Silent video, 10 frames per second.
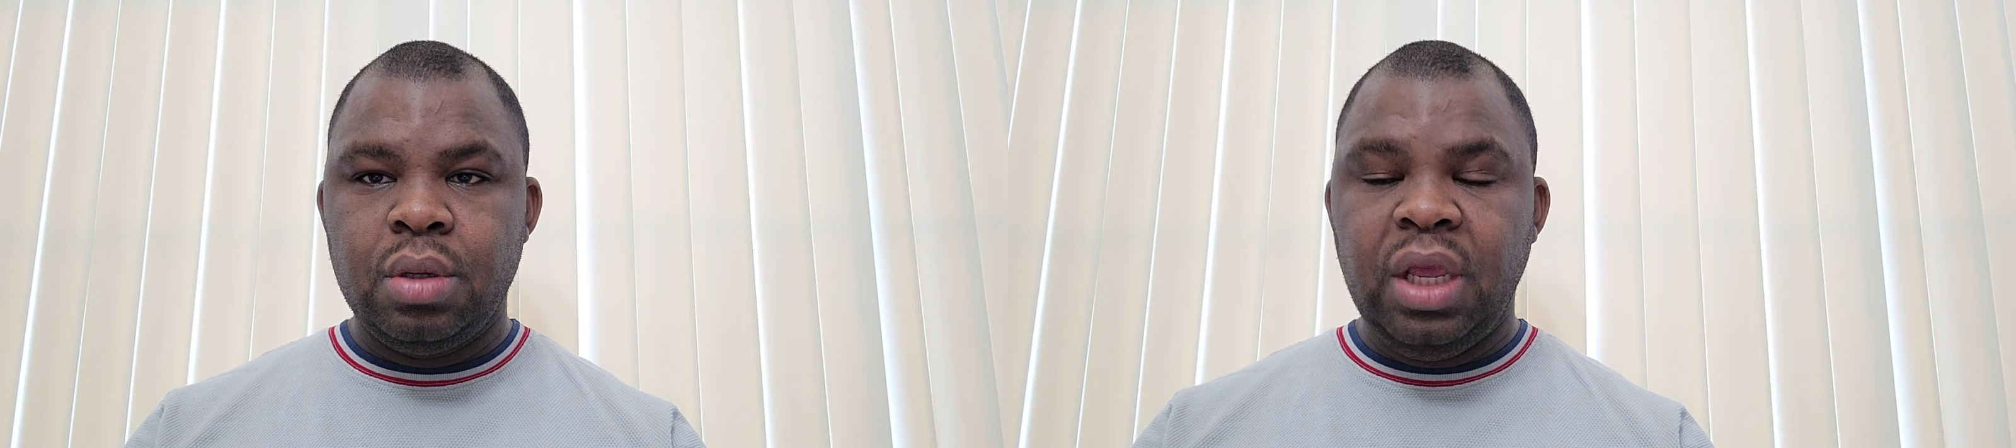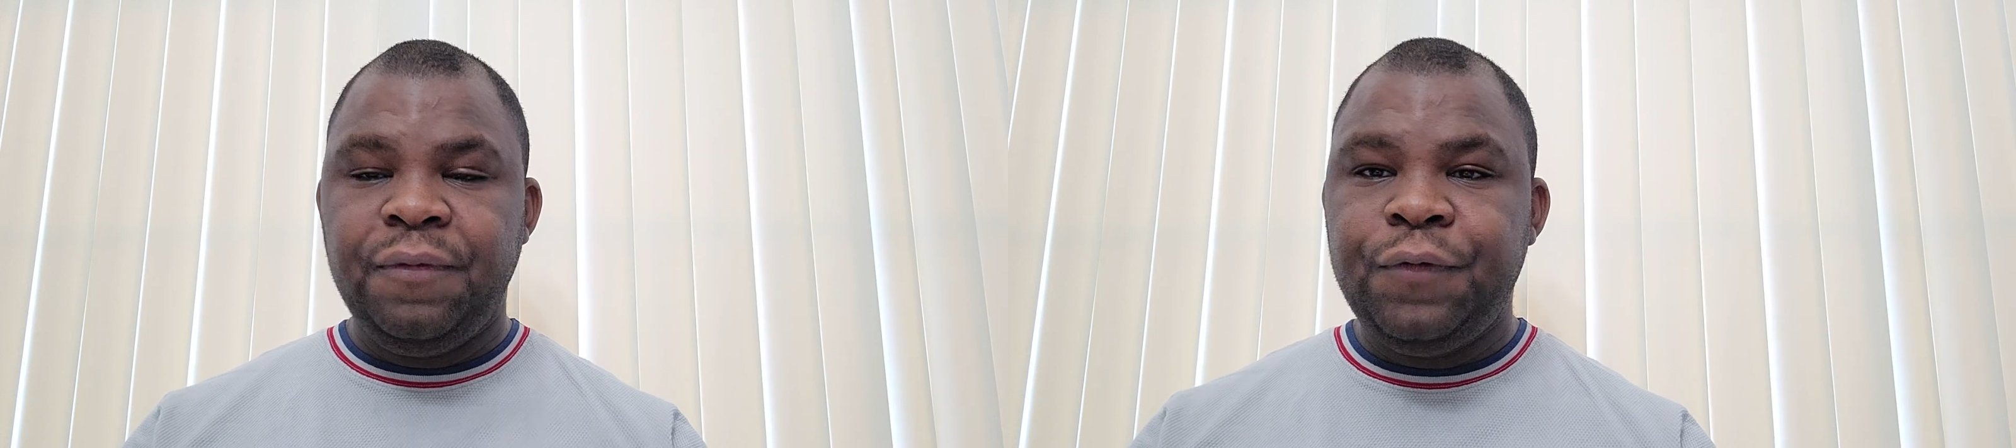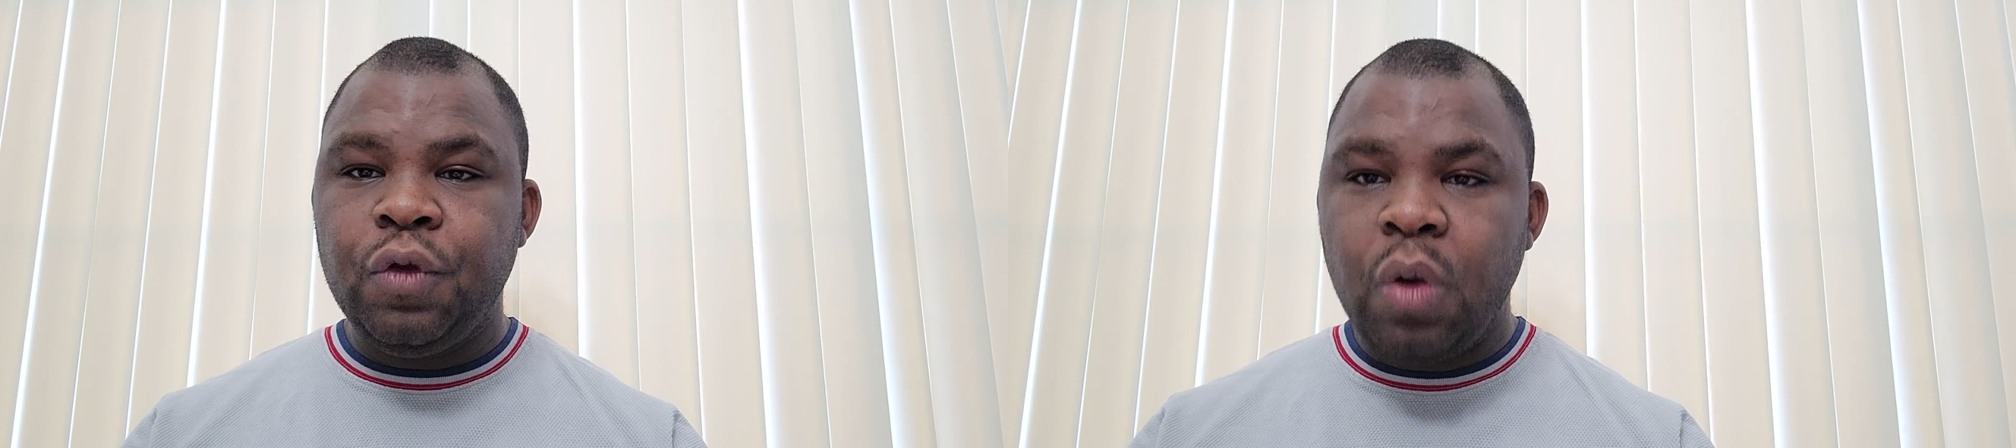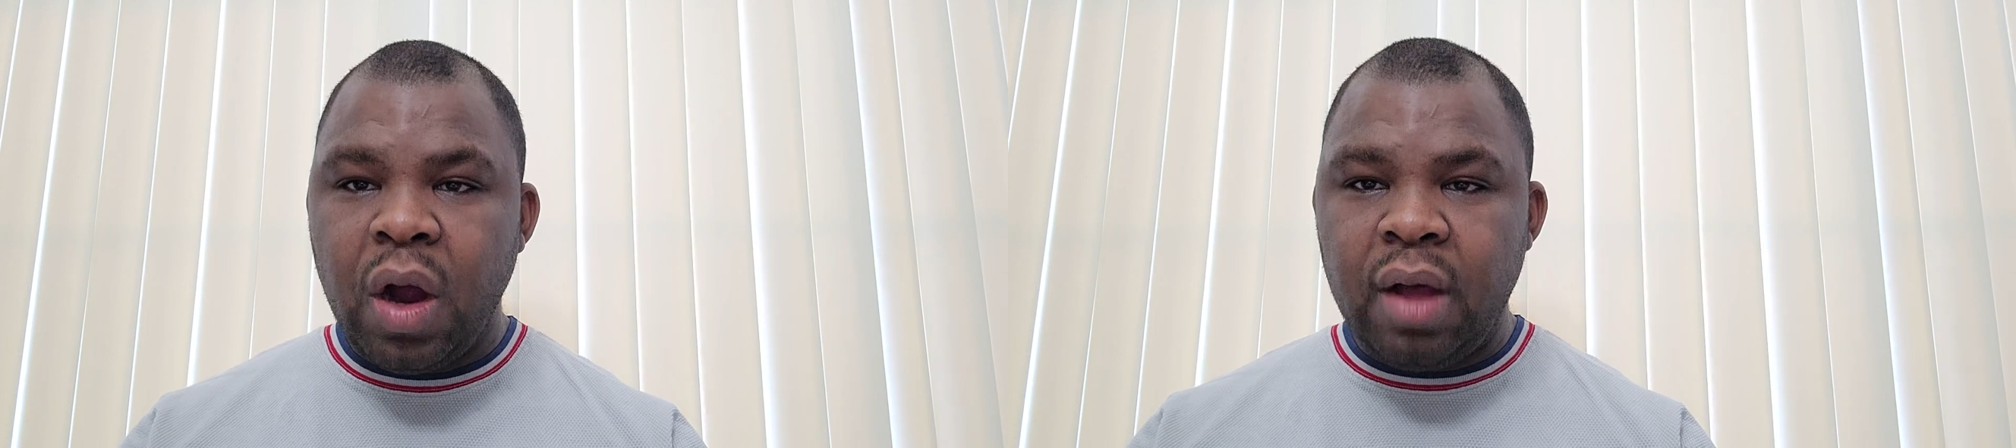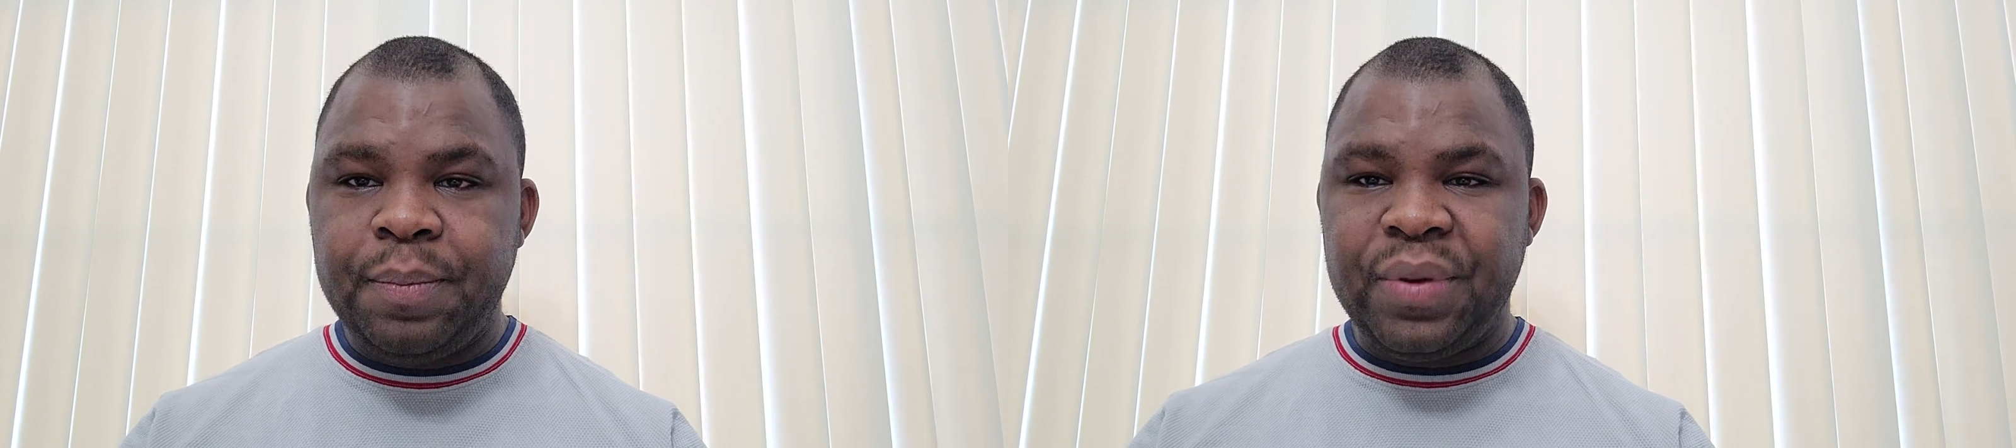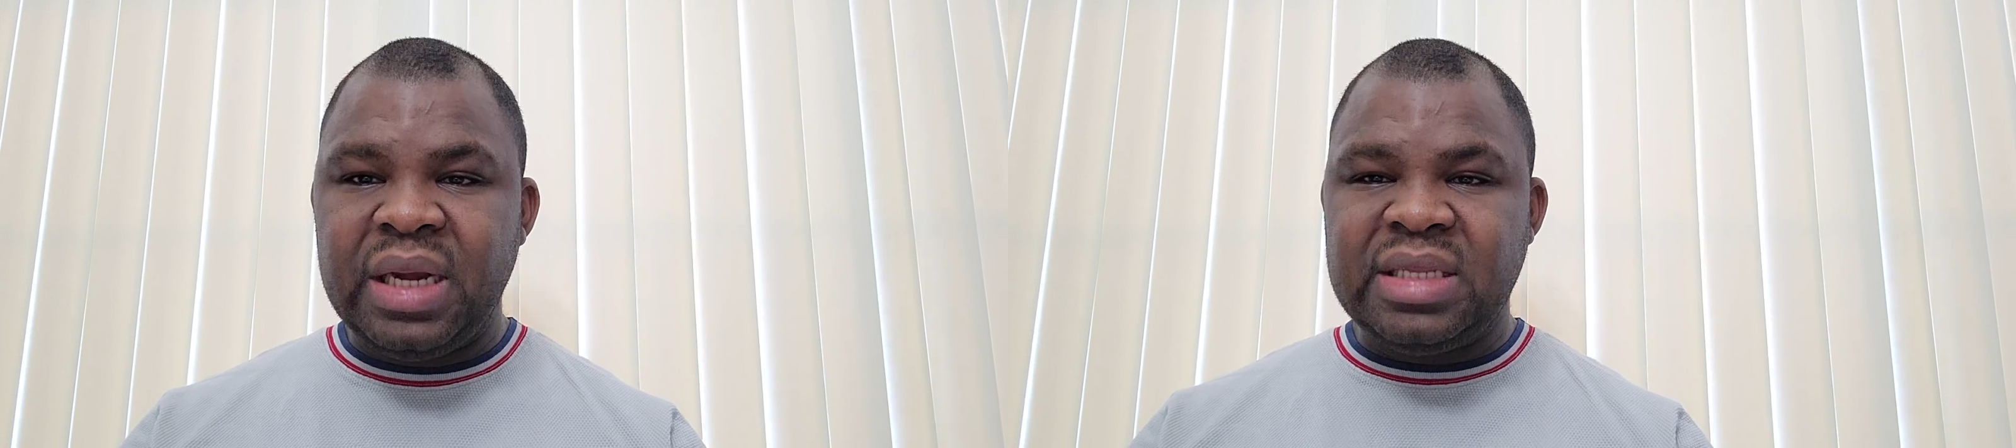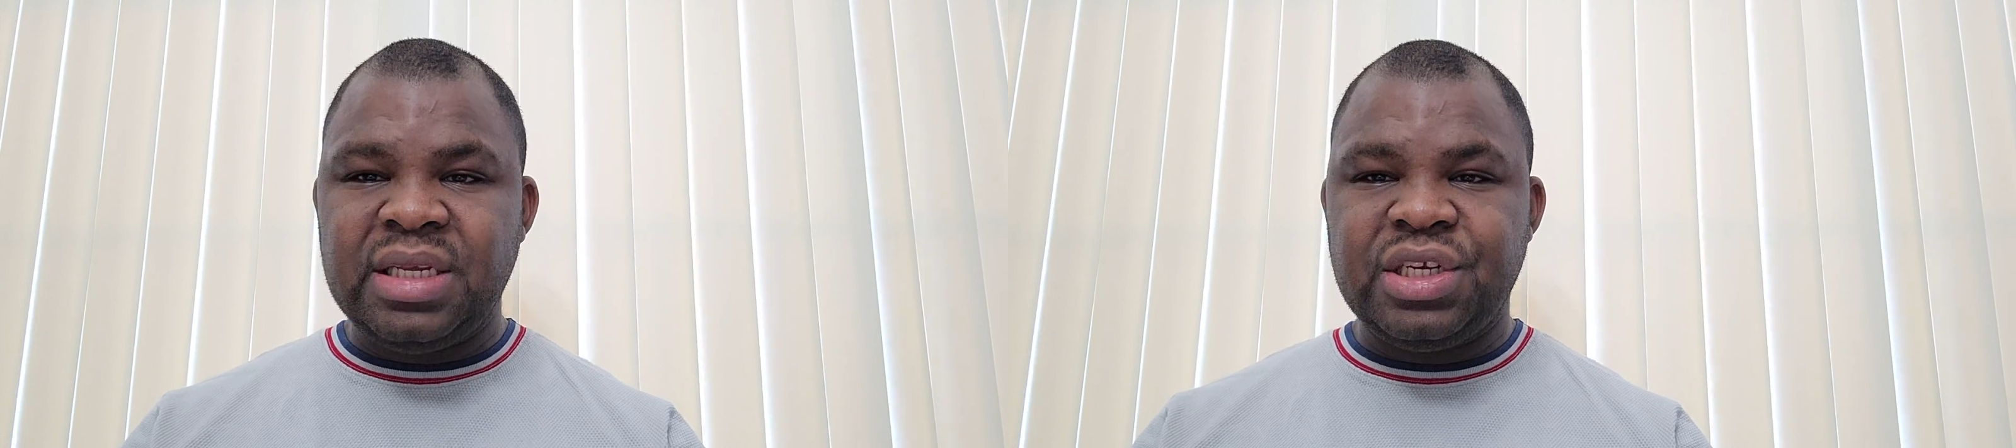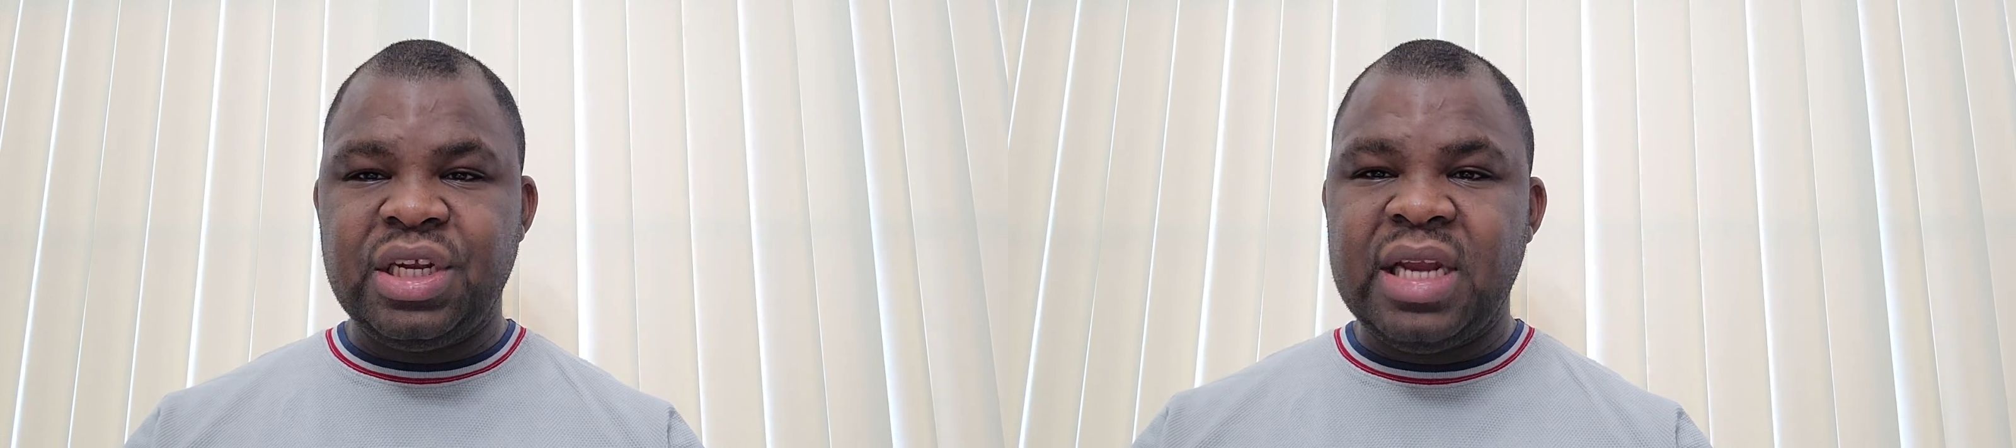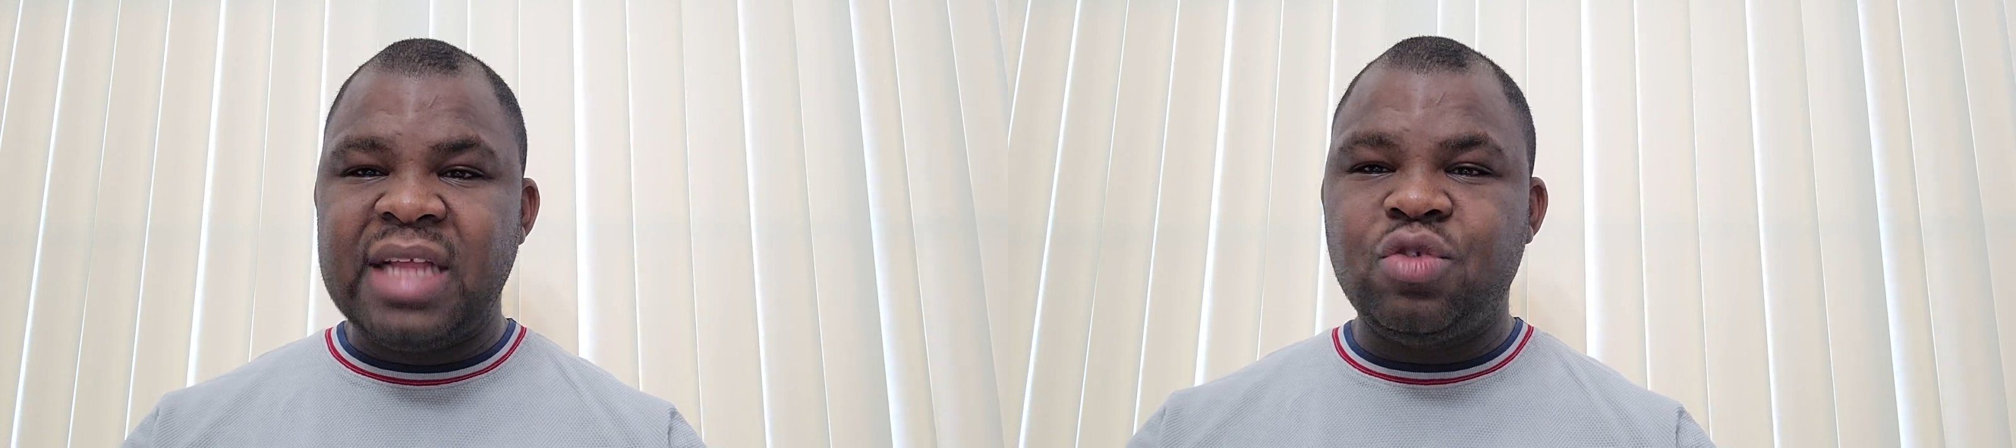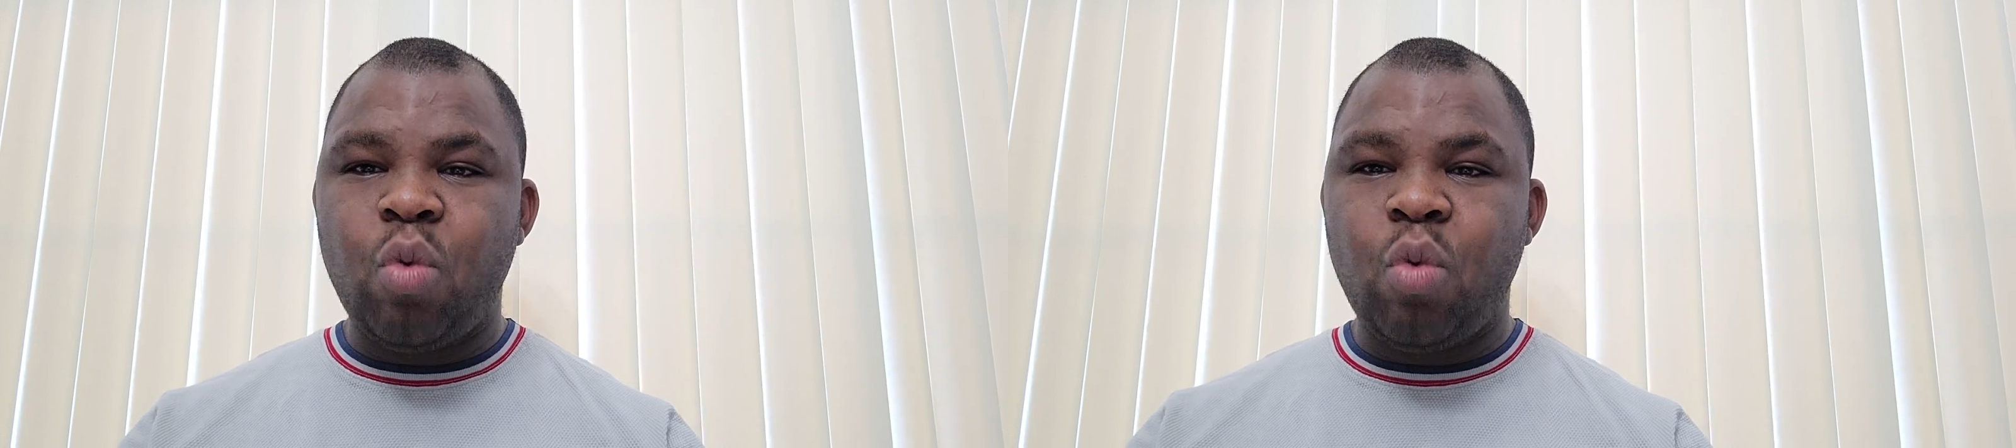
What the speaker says: If you are a politician that's